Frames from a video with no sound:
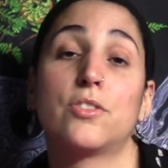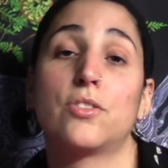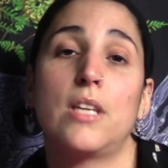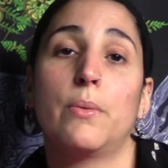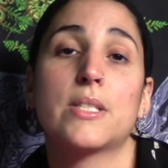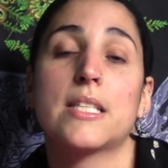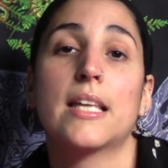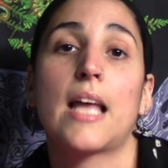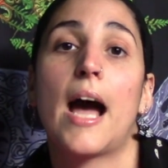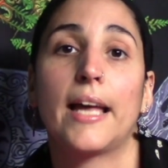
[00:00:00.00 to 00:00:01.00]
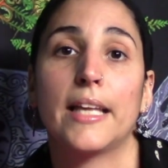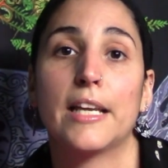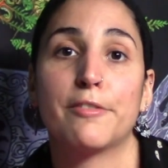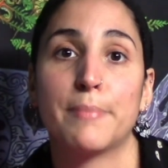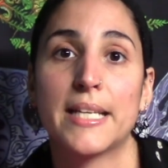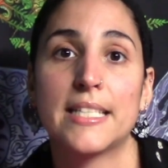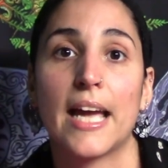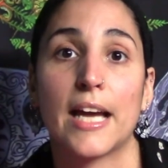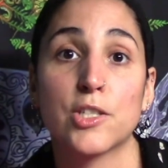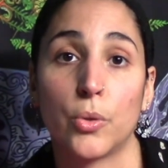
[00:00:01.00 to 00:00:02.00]
it was like the highlight of my
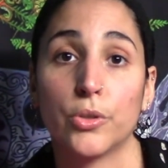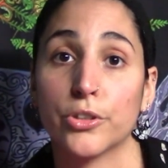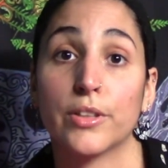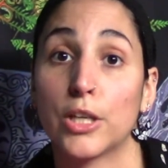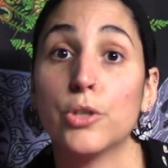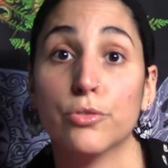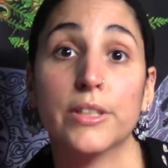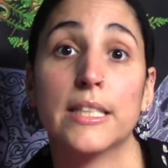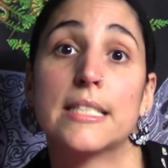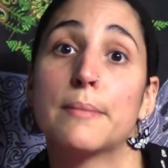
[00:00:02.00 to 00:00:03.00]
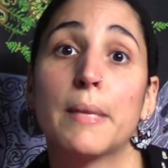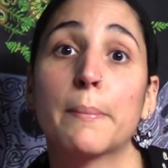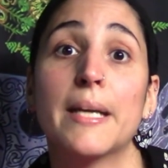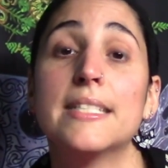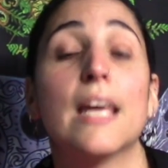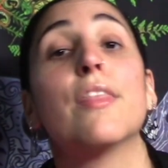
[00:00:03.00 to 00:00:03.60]
day. I told her, like, you really did make my day.